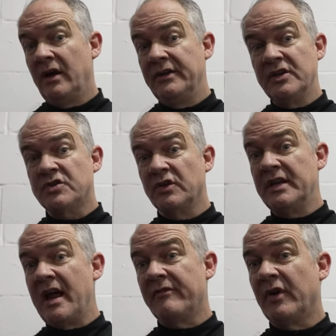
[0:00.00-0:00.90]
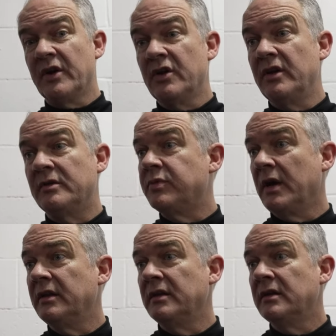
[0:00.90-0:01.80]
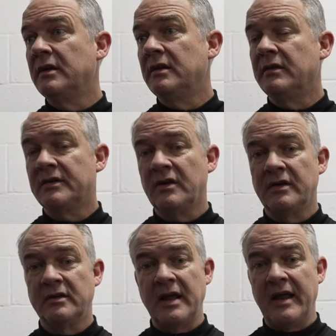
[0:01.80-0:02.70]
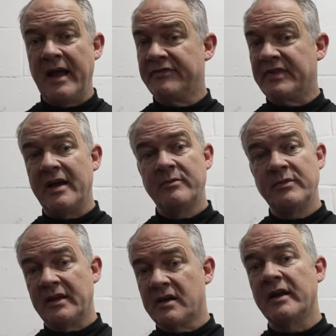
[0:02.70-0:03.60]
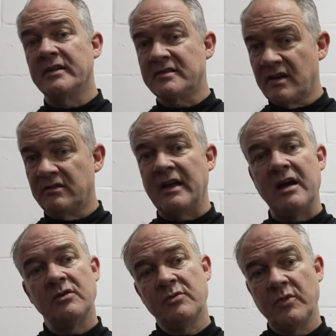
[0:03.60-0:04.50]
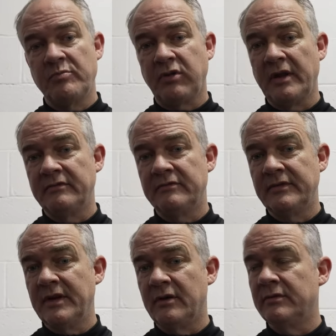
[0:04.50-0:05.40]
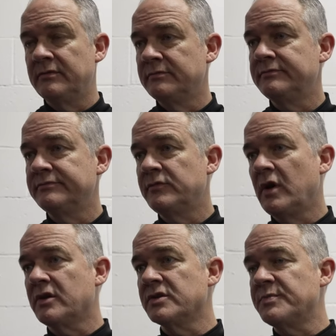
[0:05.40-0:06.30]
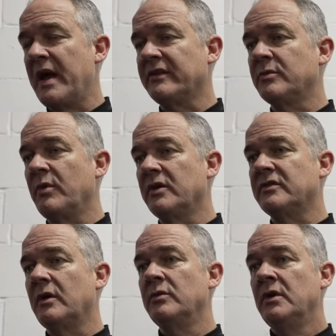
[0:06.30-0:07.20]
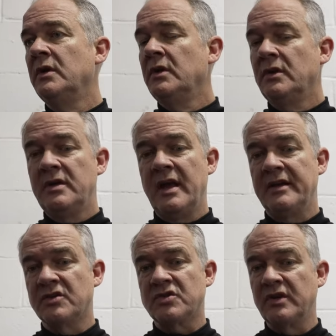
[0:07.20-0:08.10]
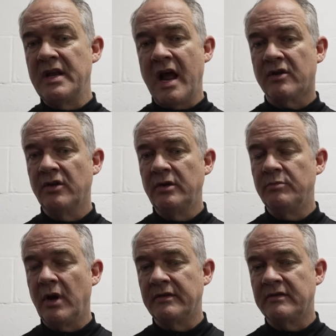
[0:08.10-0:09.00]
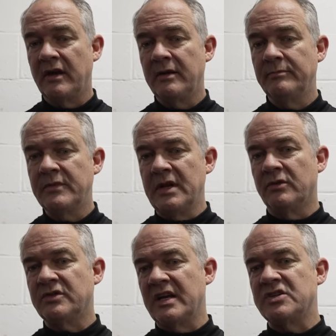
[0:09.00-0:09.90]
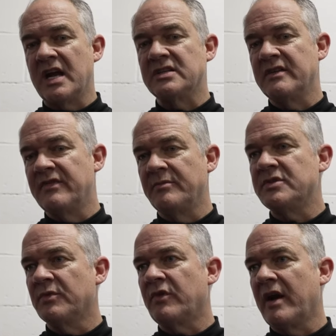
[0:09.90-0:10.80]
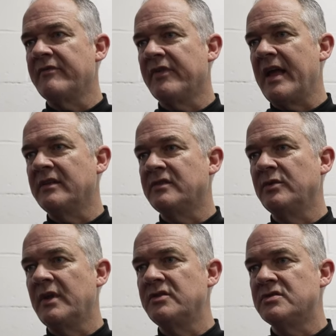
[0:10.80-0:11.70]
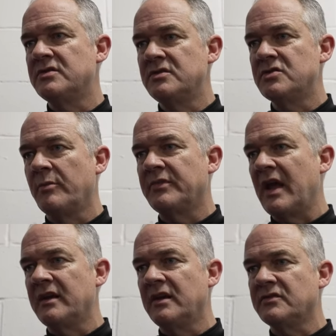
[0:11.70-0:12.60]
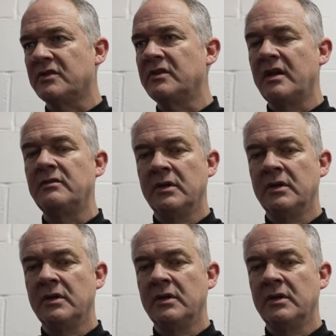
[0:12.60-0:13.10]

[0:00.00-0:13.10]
initially not very good, but, you know, I thought at halftime they kind of settled down and we played, you know, Rutgers basketball. So, yeah, initially not good, but, you know, St. John's, give them some credit for that, too. They jumped on us and